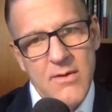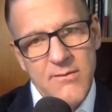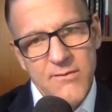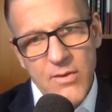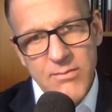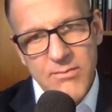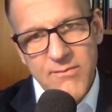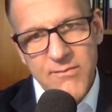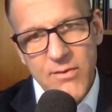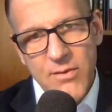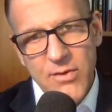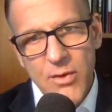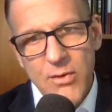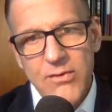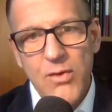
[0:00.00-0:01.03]
For
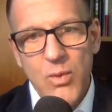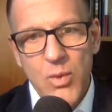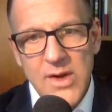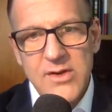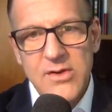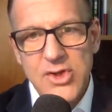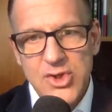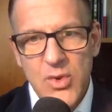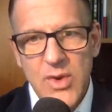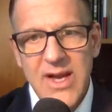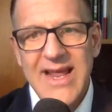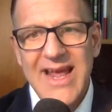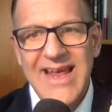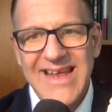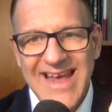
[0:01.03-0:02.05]
those who want to
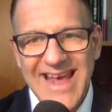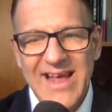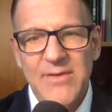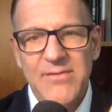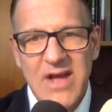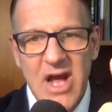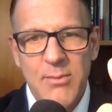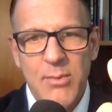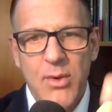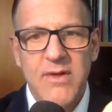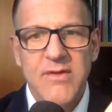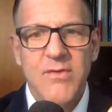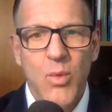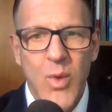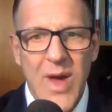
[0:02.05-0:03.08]
join a gang of
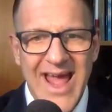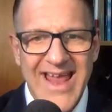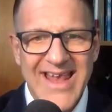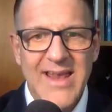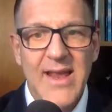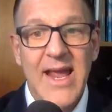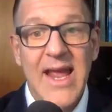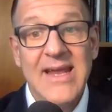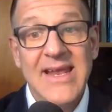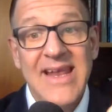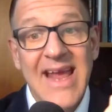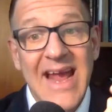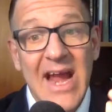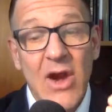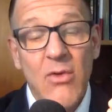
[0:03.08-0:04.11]
cowboys. When? In an
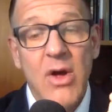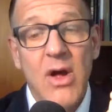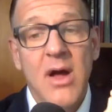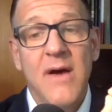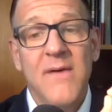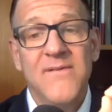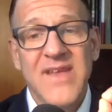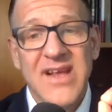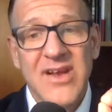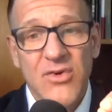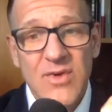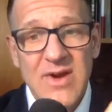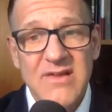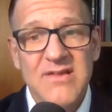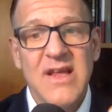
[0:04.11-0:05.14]
era of
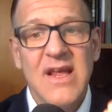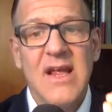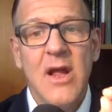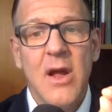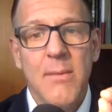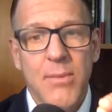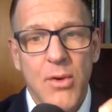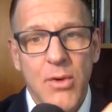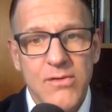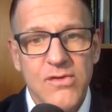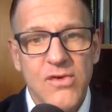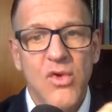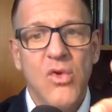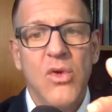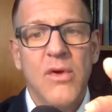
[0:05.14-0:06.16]
decreasing
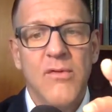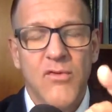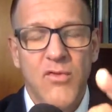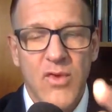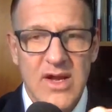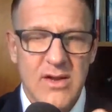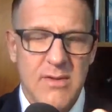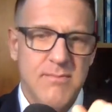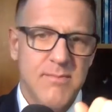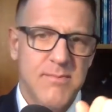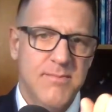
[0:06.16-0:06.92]
personal freedom.